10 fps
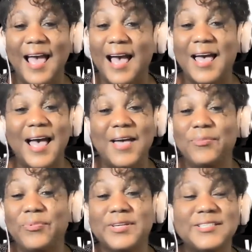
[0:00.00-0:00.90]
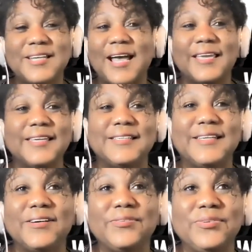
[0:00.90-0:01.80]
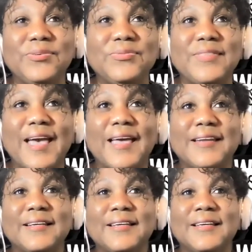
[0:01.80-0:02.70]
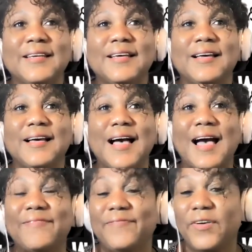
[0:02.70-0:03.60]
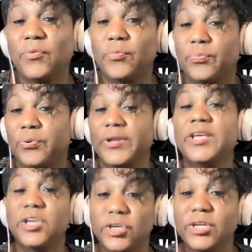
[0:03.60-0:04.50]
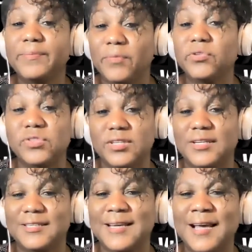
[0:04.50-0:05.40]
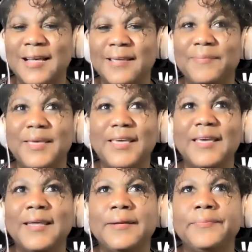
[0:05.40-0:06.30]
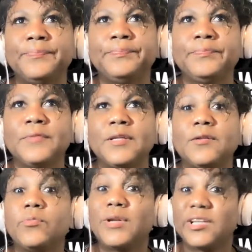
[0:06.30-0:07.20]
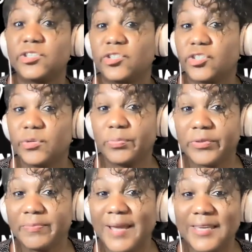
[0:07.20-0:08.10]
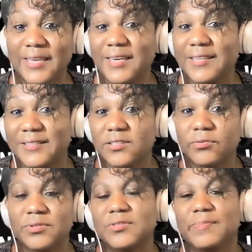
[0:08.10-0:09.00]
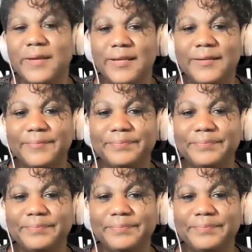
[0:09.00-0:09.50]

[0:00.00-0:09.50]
I wished I could tell you that I felt pretty good most of the time in the relationship with my kids, so to speak.